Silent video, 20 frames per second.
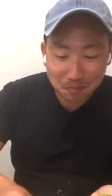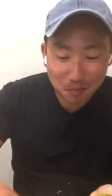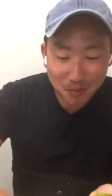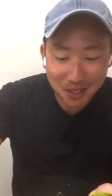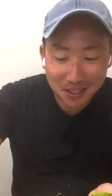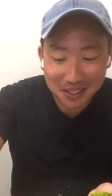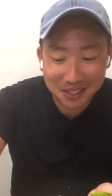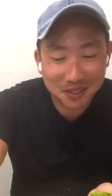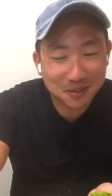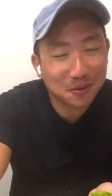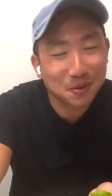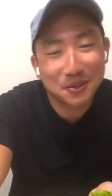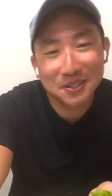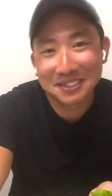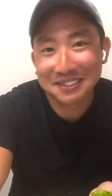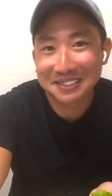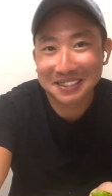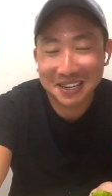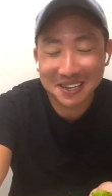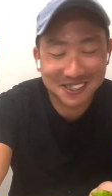And he'd always
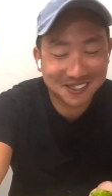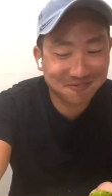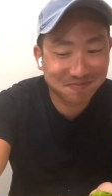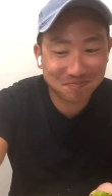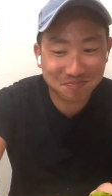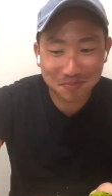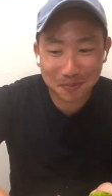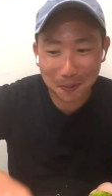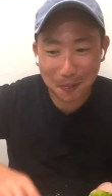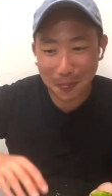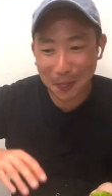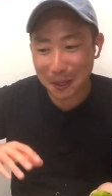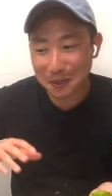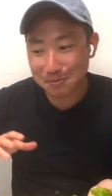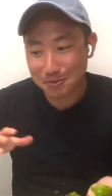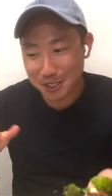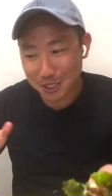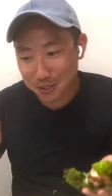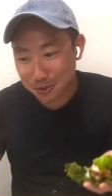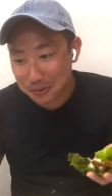say,
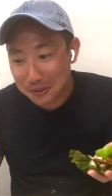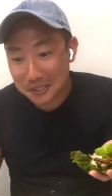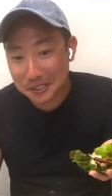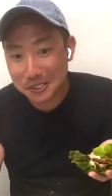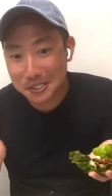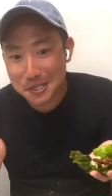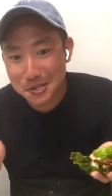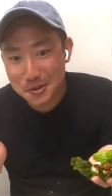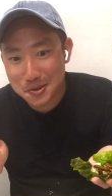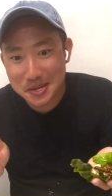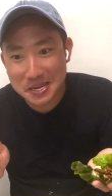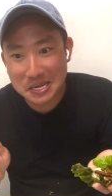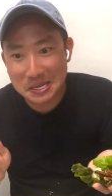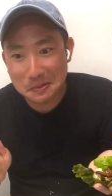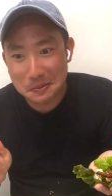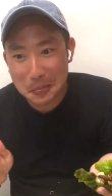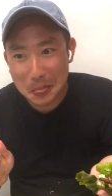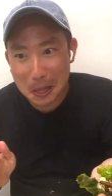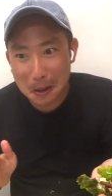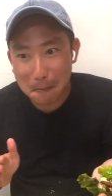just watching you
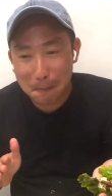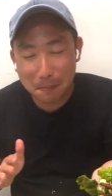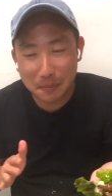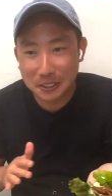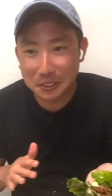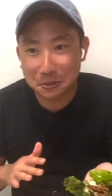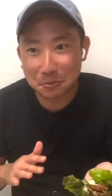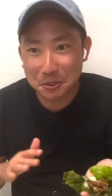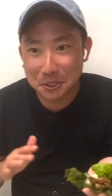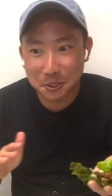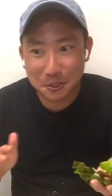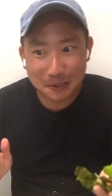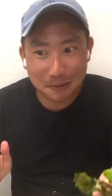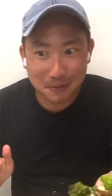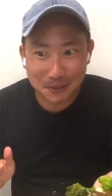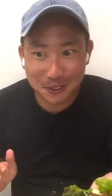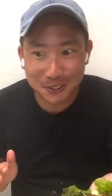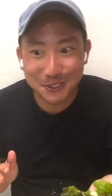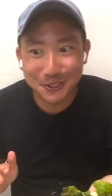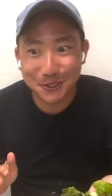eat brings me so
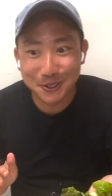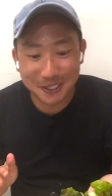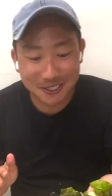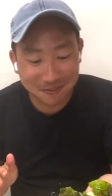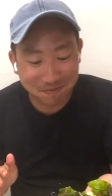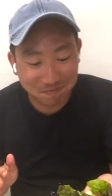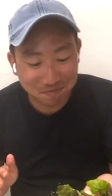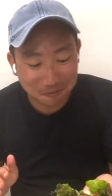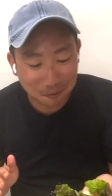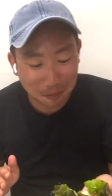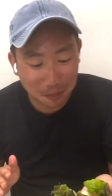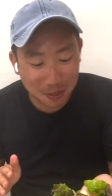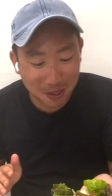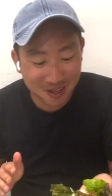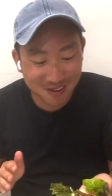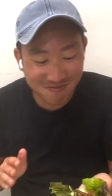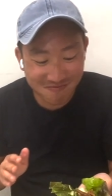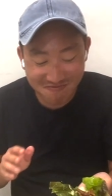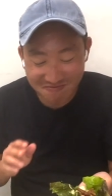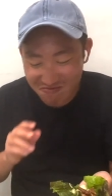much joy.
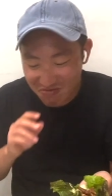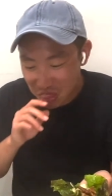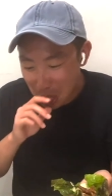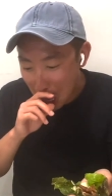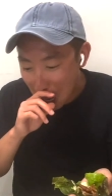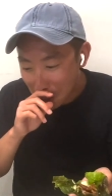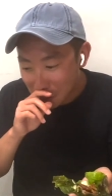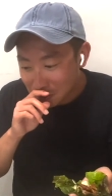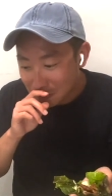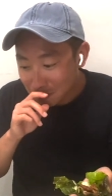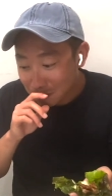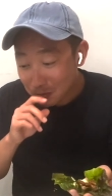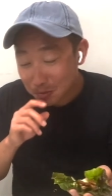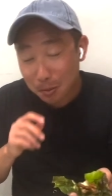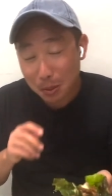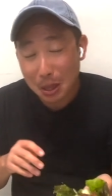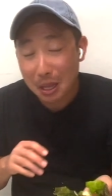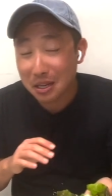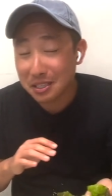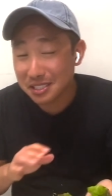
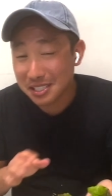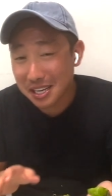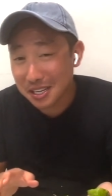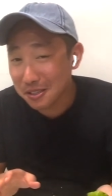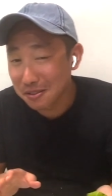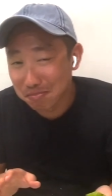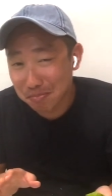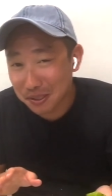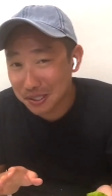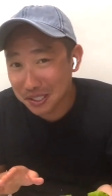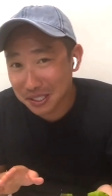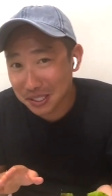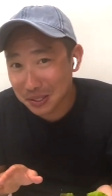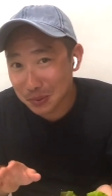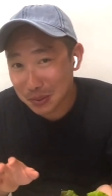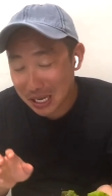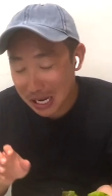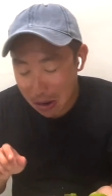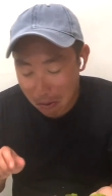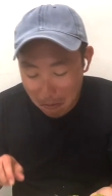Because I could put it
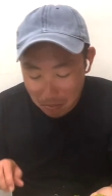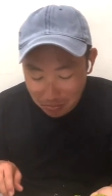away.